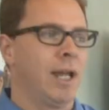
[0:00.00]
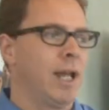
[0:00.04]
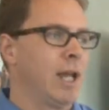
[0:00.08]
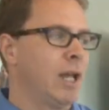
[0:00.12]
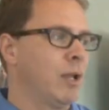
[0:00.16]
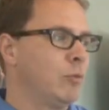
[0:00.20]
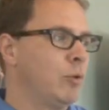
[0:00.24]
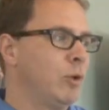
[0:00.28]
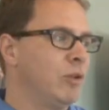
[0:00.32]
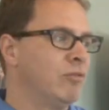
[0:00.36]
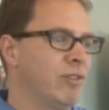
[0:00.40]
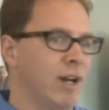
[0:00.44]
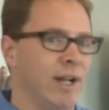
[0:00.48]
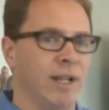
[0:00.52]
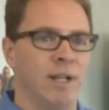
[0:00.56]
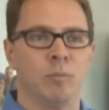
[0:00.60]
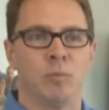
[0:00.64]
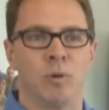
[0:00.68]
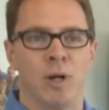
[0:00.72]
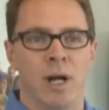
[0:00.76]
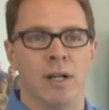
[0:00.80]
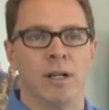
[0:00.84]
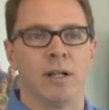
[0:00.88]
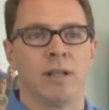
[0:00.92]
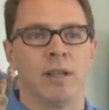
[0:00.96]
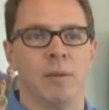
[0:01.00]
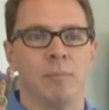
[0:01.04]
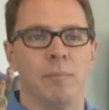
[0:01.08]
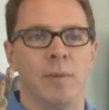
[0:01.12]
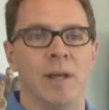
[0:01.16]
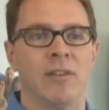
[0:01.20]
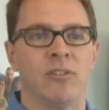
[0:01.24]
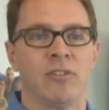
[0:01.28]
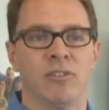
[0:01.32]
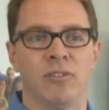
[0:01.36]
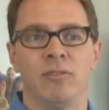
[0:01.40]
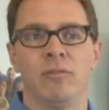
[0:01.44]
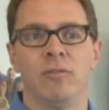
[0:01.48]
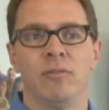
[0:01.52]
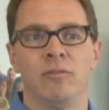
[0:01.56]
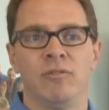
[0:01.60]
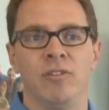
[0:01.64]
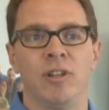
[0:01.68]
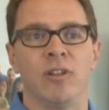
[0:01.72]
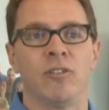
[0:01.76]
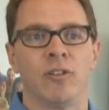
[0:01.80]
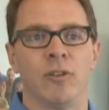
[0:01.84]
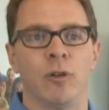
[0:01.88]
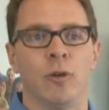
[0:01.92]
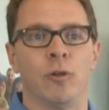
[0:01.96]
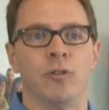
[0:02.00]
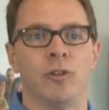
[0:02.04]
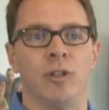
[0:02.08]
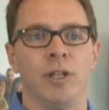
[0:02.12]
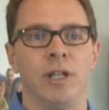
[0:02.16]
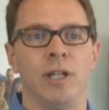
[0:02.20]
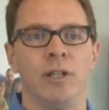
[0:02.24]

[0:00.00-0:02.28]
and we find a product that best fits those